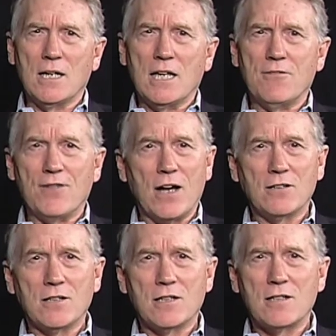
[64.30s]
He
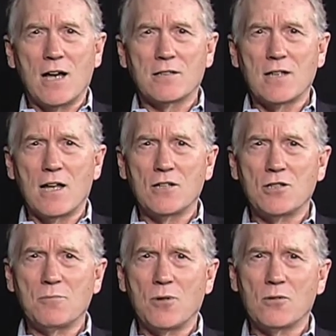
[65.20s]
founded the
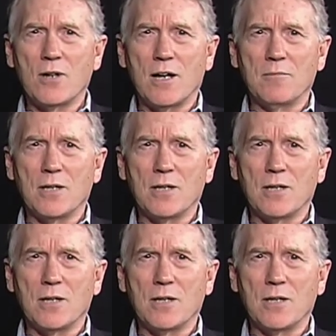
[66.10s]
toxicology program